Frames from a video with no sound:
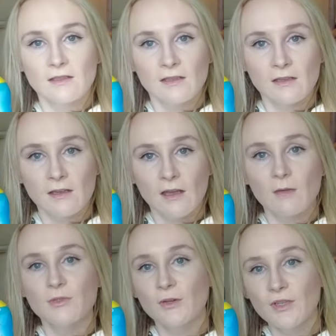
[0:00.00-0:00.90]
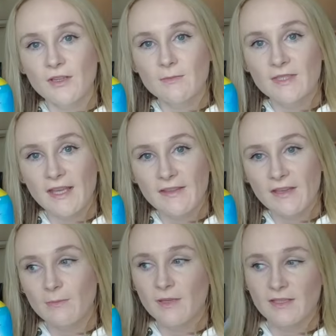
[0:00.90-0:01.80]
I'm showing you them
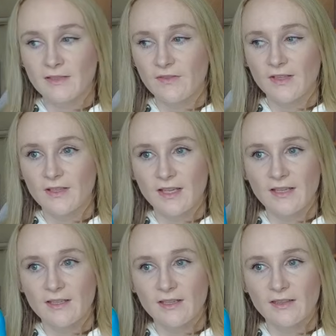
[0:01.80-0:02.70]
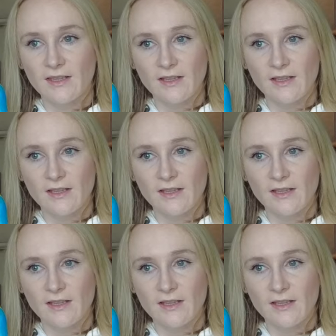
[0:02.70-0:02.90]
together because I feel like they